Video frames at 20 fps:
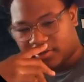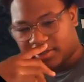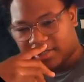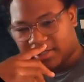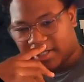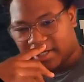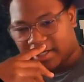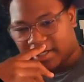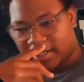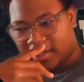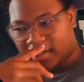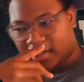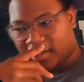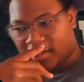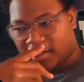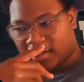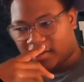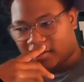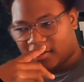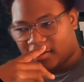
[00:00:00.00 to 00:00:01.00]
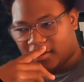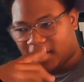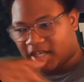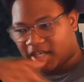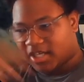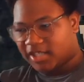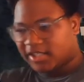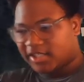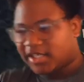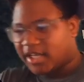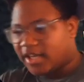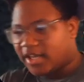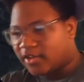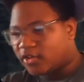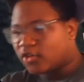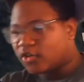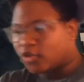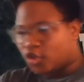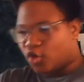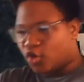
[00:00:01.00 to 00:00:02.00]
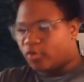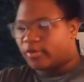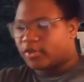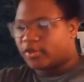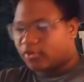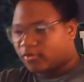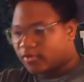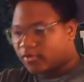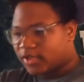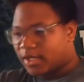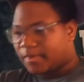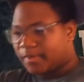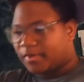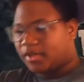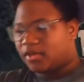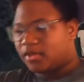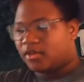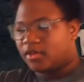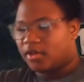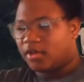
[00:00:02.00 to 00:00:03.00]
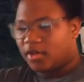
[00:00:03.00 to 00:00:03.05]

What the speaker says: It's like I said, you're going through something.